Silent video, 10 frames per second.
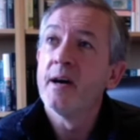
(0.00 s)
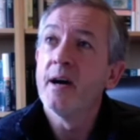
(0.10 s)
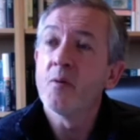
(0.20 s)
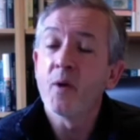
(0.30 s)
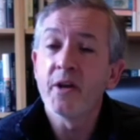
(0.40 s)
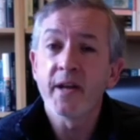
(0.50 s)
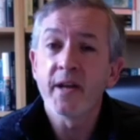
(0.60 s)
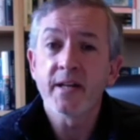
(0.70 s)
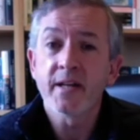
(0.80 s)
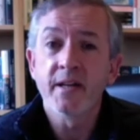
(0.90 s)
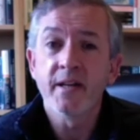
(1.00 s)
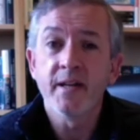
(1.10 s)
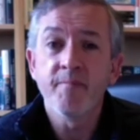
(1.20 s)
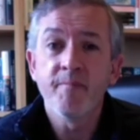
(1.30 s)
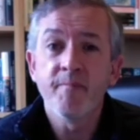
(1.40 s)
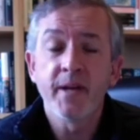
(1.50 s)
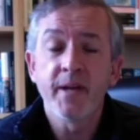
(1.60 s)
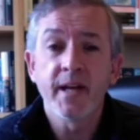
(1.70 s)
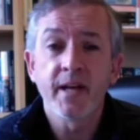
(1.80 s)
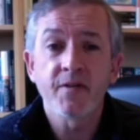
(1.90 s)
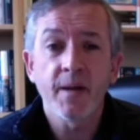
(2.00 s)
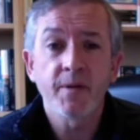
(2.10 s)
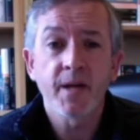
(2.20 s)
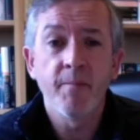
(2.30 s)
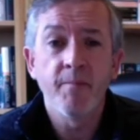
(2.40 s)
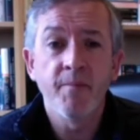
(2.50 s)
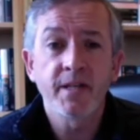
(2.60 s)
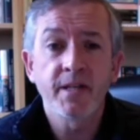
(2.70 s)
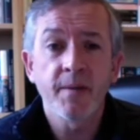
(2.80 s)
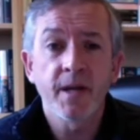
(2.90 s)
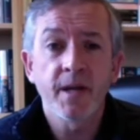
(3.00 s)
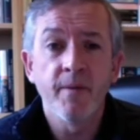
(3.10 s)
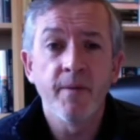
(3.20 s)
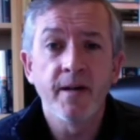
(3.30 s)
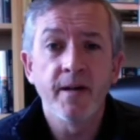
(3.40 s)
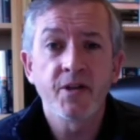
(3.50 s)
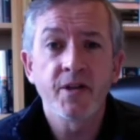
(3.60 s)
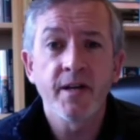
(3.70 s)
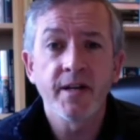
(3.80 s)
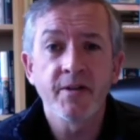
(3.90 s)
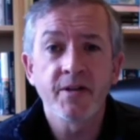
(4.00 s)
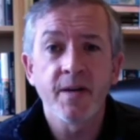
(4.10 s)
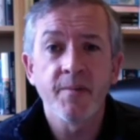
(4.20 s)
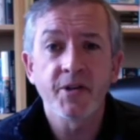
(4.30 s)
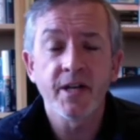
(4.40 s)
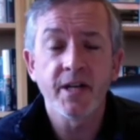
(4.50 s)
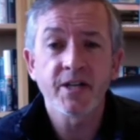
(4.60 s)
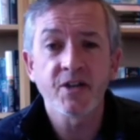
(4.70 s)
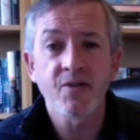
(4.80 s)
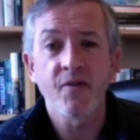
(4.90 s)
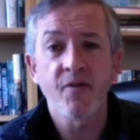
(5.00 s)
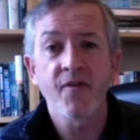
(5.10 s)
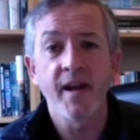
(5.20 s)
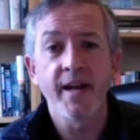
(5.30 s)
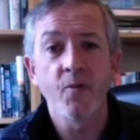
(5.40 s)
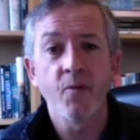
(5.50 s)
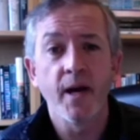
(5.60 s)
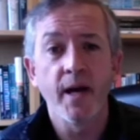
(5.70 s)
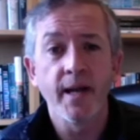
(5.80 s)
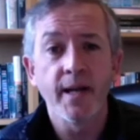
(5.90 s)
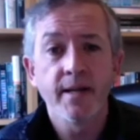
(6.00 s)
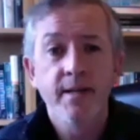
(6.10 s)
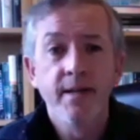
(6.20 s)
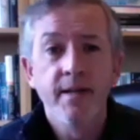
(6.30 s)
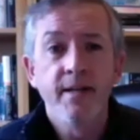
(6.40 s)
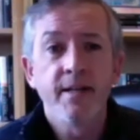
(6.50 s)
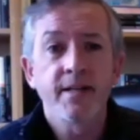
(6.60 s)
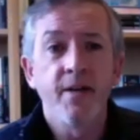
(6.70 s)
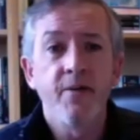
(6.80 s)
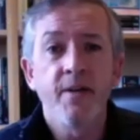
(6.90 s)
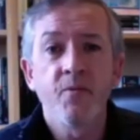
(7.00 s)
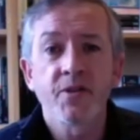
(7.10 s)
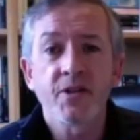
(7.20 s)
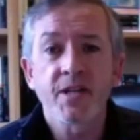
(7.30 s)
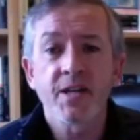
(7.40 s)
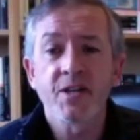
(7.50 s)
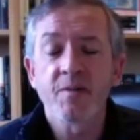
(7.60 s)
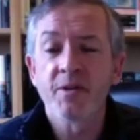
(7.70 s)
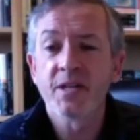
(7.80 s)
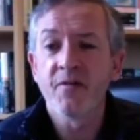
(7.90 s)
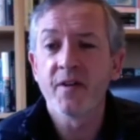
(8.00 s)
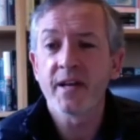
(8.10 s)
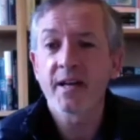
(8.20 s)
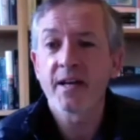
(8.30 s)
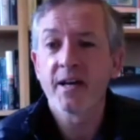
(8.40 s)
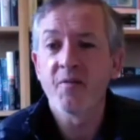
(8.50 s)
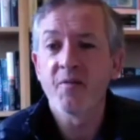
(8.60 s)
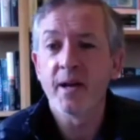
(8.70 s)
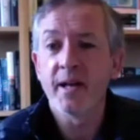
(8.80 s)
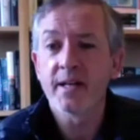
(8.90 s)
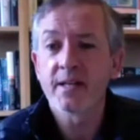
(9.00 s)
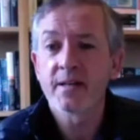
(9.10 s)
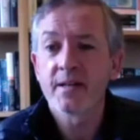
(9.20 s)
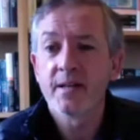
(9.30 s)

uh, when you get to the beginning of September, mid-September, and you start, you know, summer starts to sort of fade away. So it wasn't such a specific kind of place,